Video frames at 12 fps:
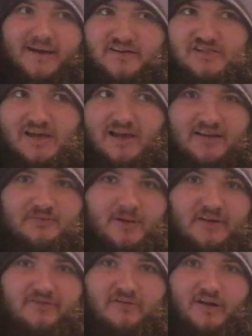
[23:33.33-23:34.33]
Nia Jax,
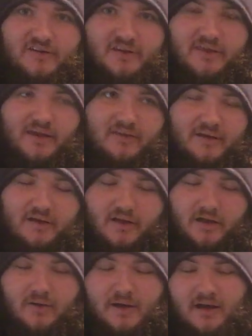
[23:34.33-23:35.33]
best friends. I think they
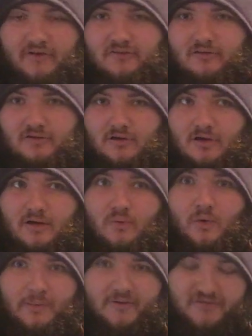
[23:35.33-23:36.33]
could go at it for the Raw
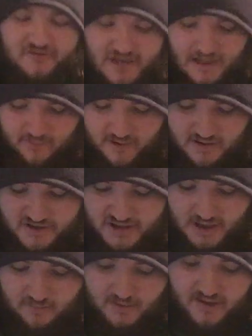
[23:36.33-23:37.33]
Women's
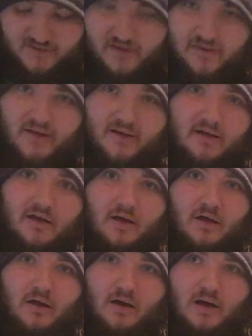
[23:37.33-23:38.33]
Championship, because I think
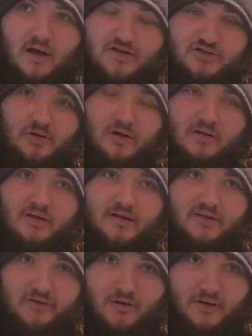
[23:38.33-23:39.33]

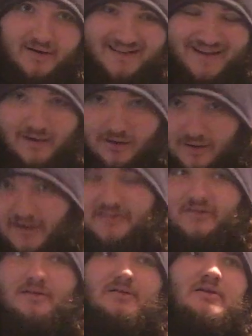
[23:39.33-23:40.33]
Charlotte is going to get
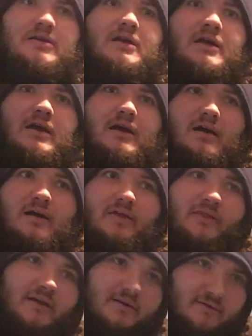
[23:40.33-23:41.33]
Asuka,
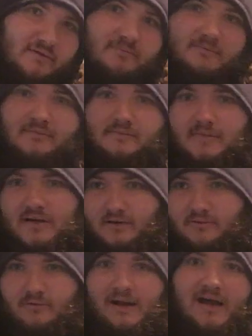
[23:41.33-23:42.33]
and then
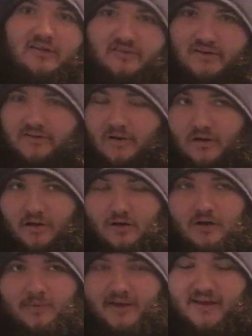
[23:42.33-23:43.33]
Rousey is going to
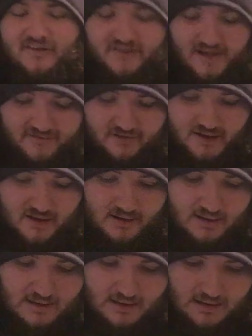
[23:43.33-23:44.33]
go up against Stephanie,
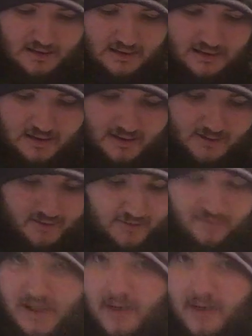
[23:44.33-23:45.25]
and then